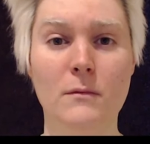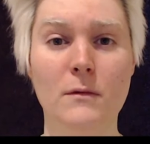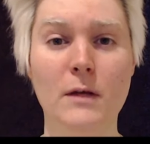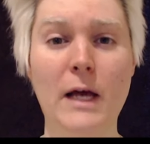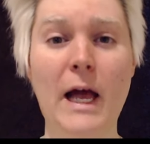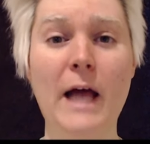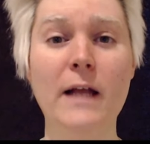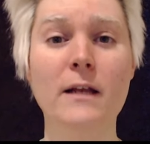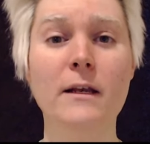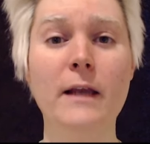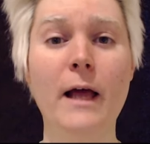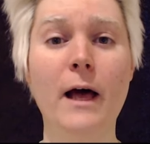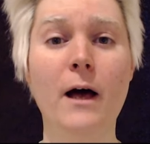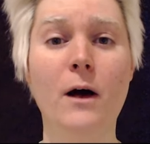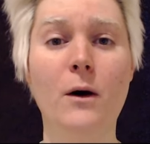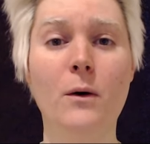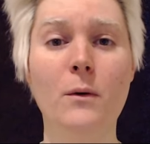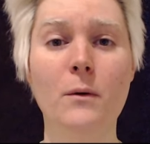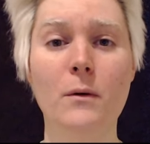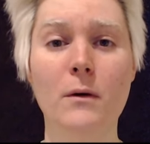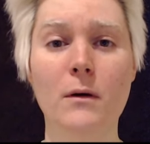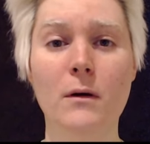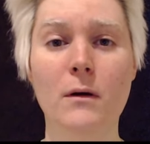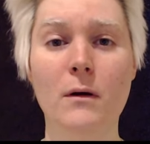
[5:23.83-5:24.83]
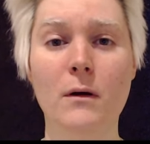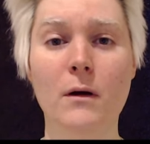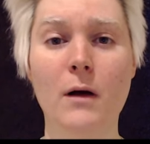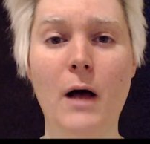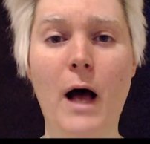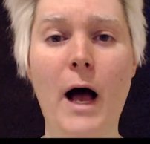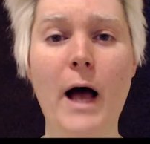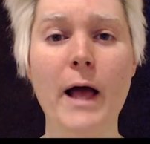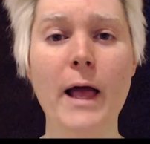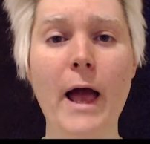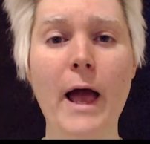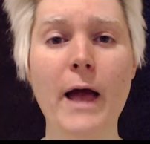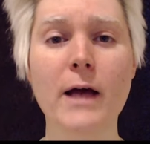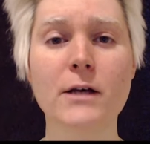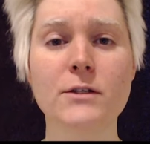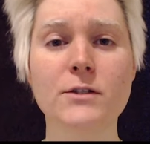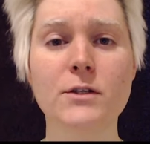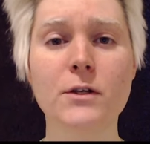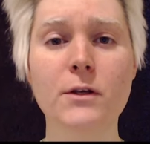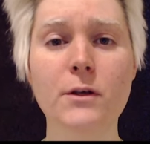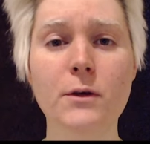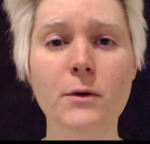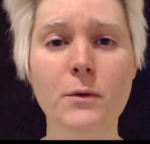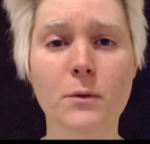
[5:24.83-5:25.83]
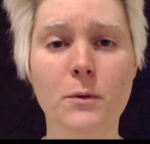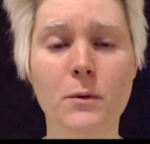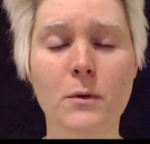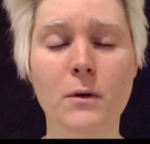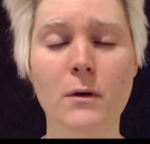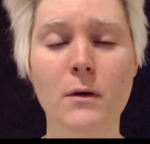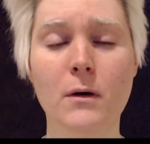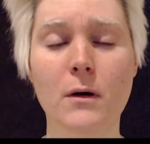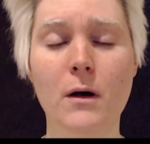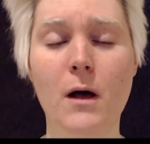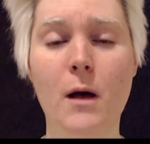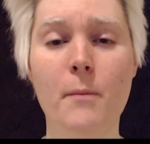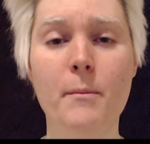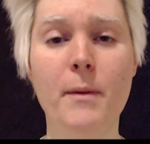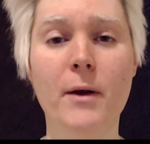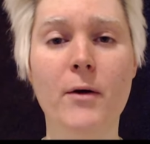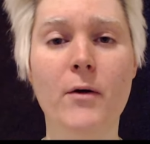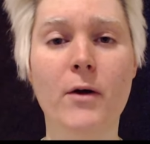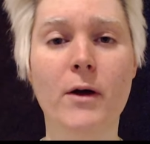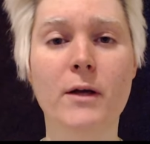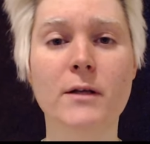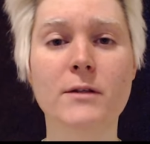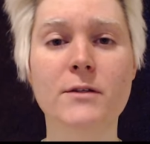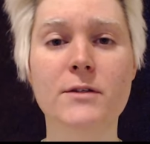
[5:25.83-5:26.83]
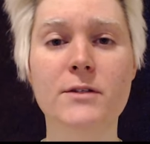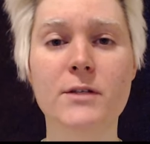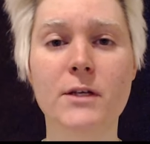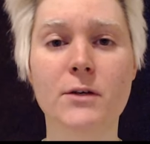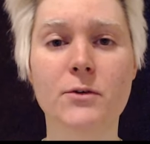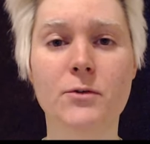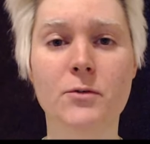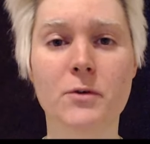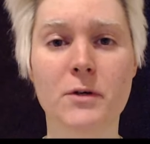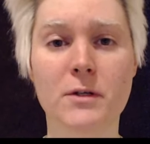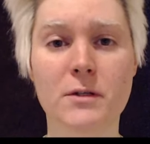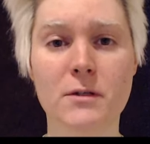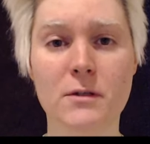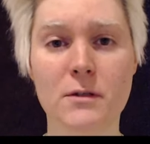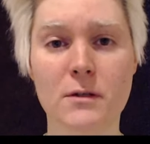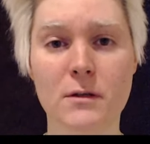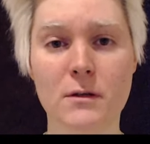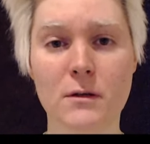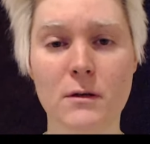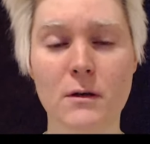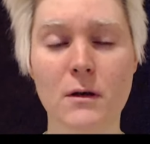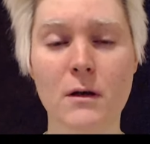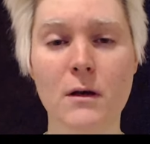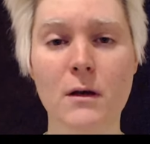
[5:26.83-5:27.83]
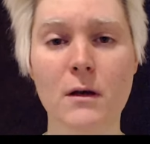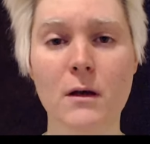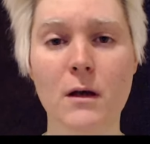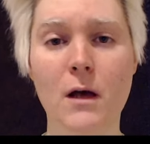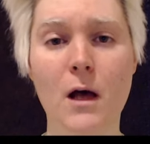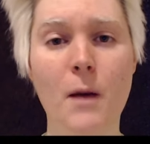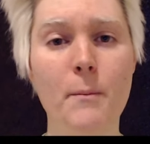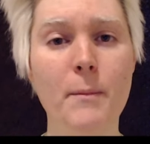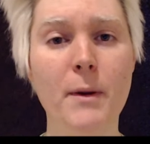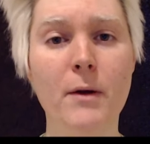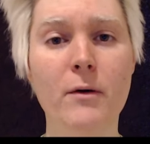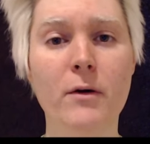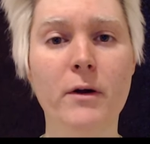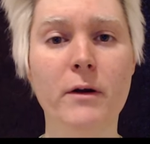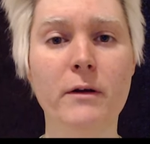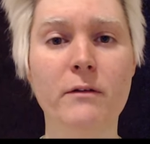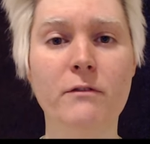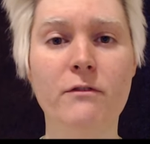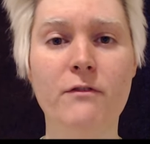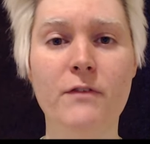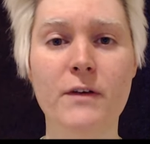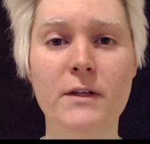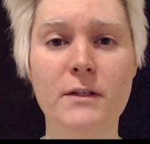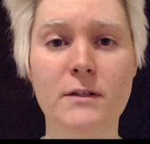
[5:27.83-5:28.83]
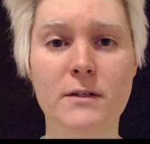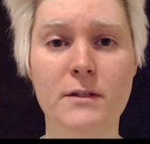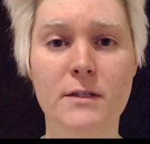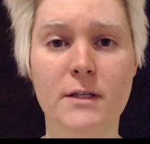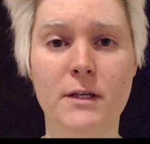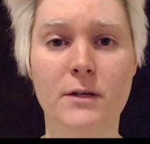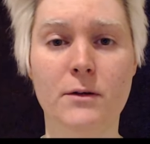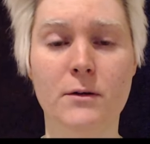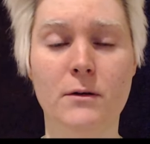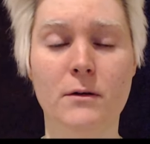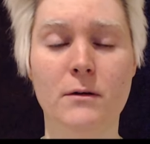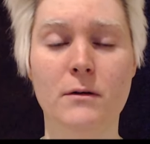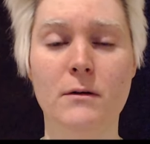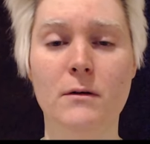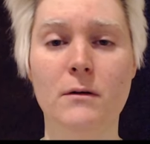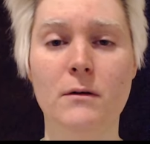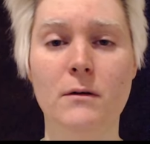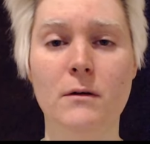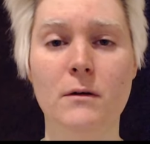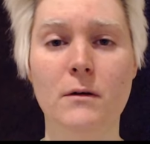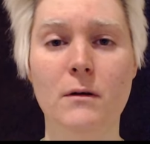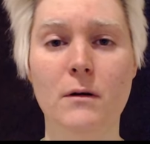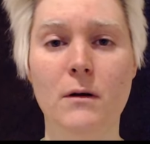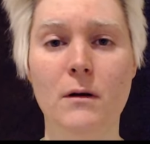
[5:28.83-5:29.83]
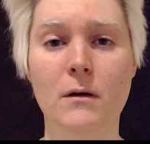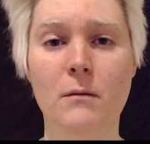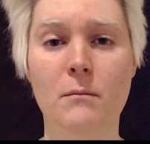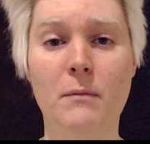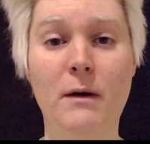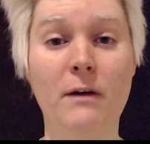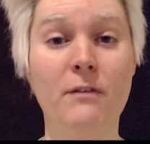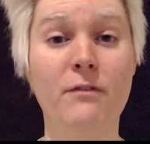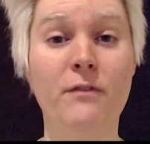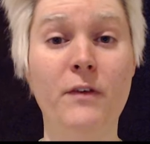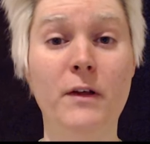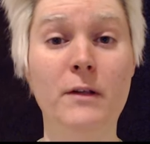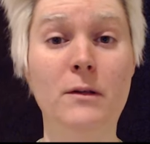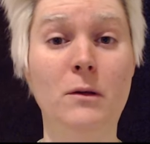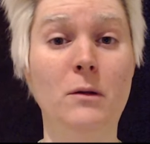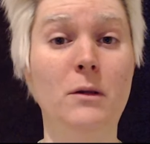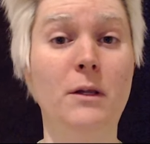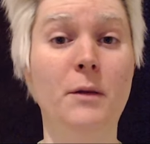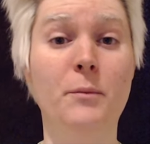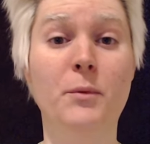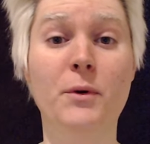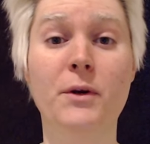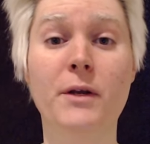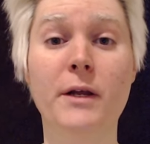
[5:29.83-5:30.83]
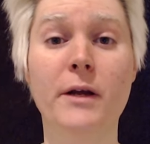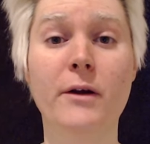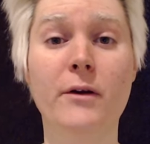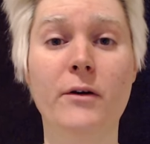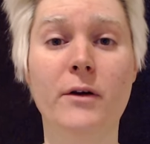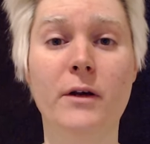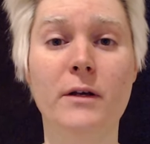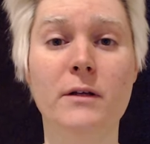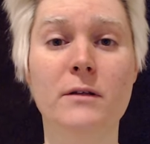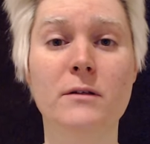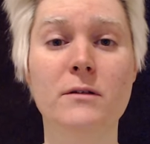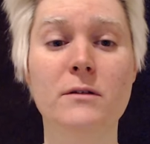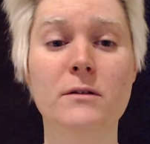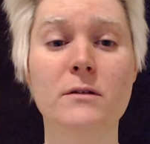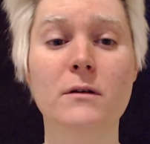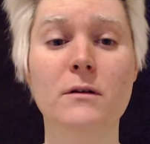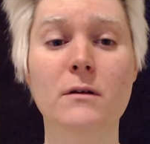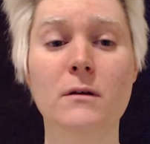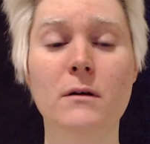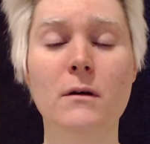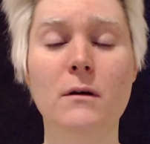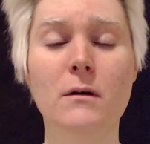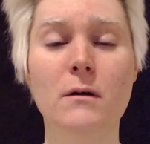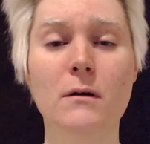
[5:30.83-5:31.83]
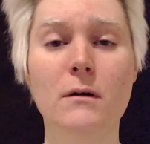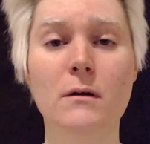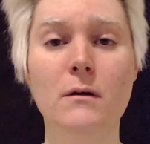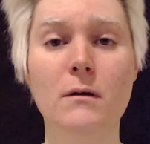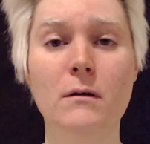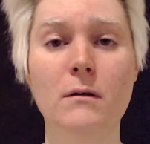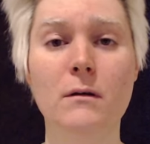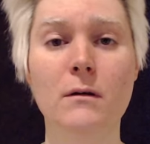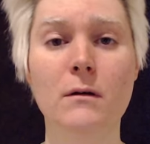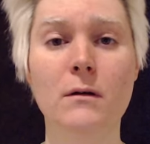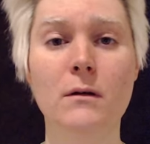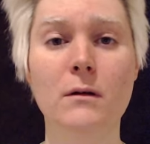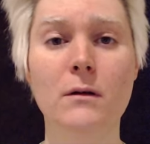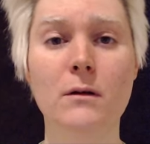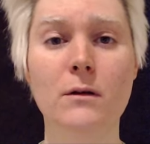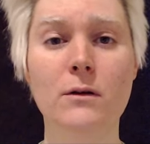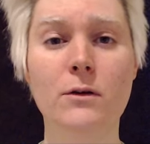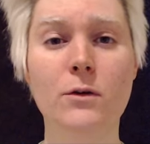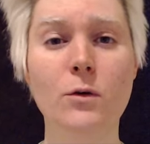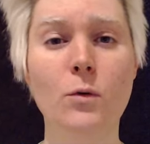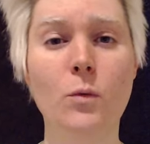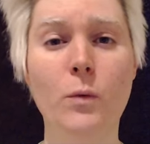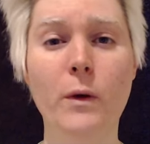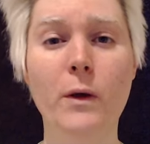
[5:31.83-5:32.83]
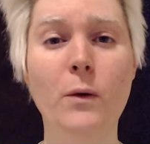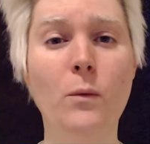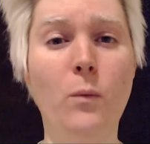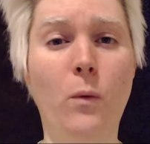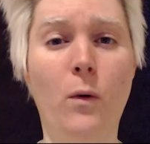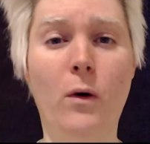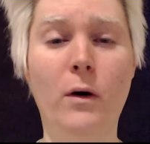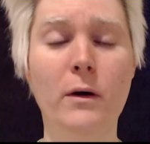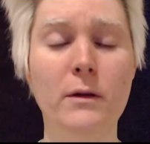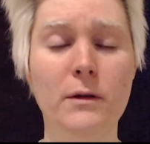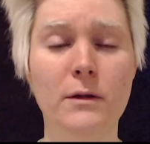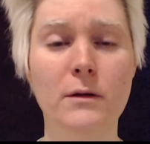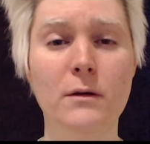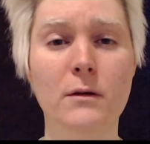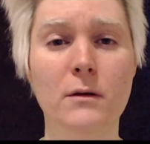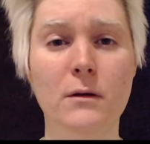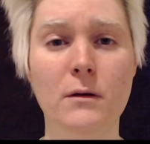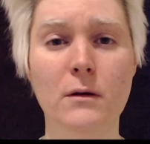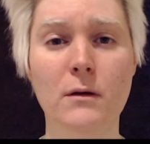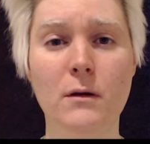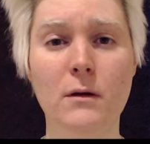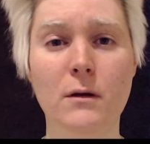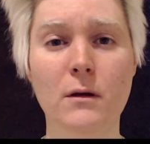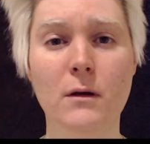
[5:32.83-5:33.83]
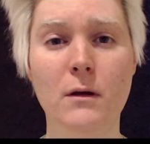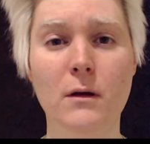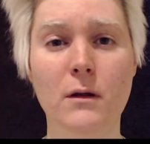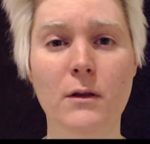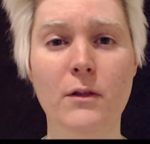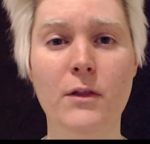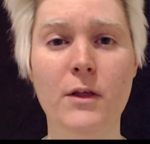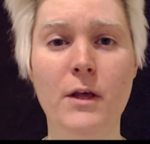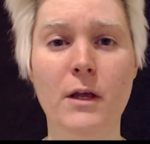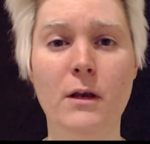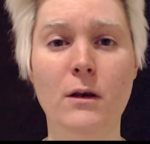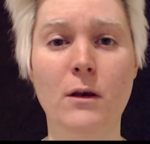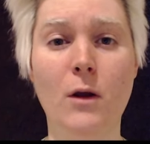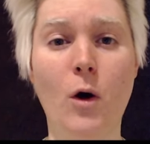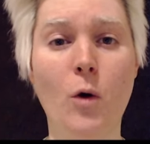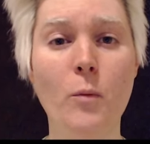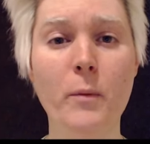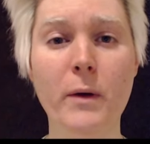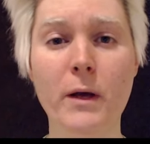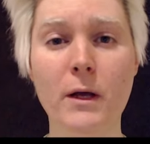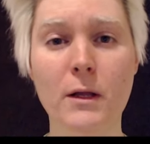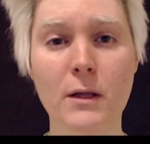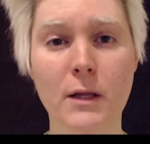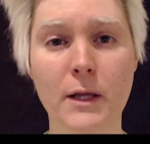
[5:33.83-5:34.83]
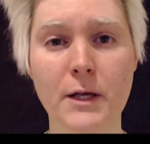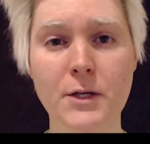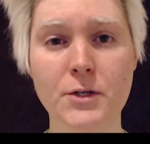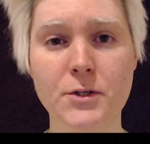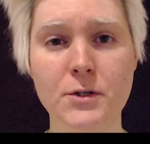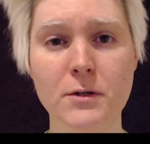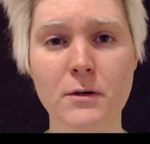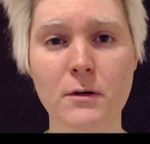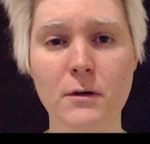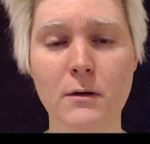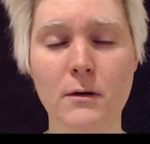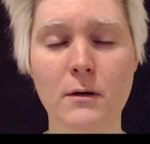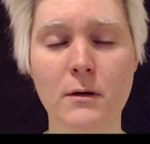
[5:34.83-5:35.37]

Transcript: And now I ask you, American centrist. American fence sitter, my fellow libertarians, do we want the nomenclature,